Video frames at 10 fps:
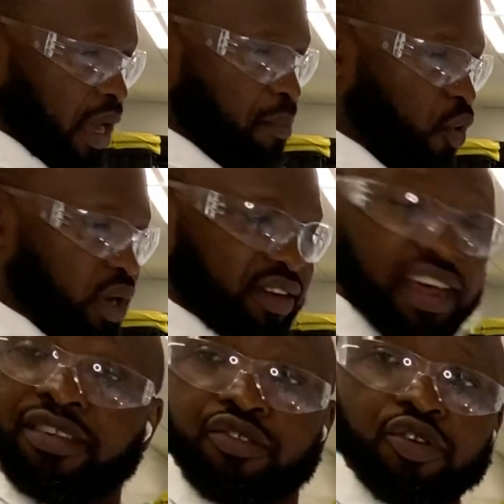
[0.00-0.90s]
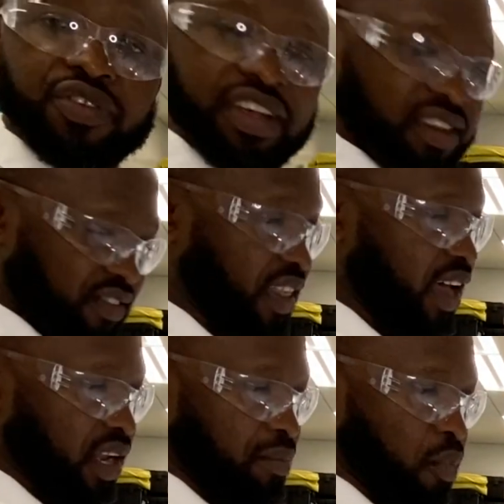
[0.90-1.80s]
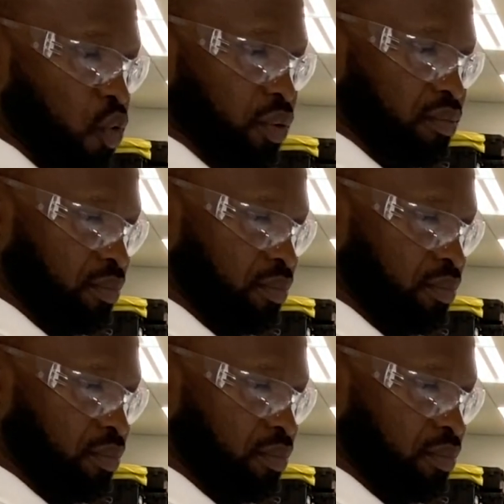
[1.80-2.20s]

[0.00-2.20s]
I'm gonna test using the standard mode.